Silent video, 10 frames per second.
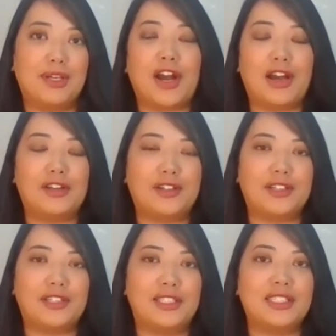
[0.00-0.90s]
caught
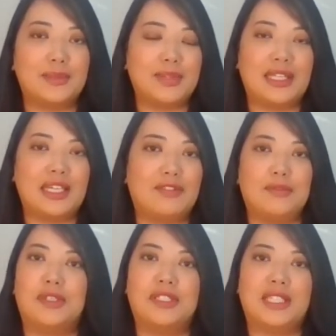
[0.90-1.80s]
earlier and something even
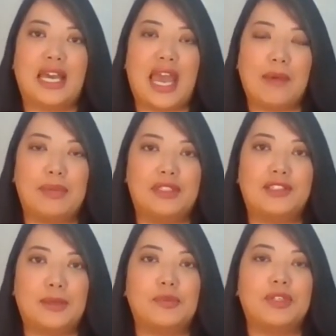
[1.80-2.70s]
worse had happened.
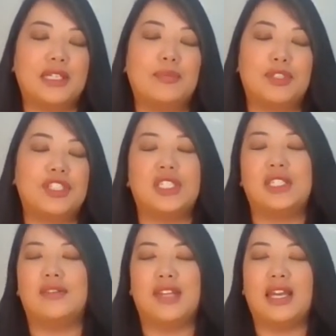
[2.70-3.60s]
So I'm really
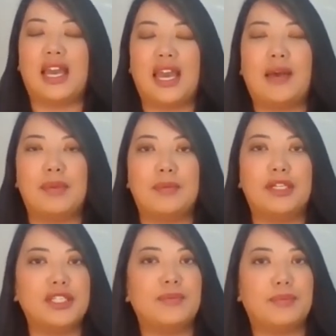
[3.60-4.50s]
appreciative that I got my
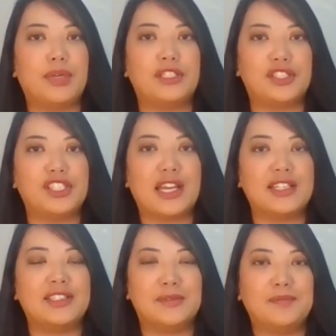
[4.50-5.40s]
blood pressure checked.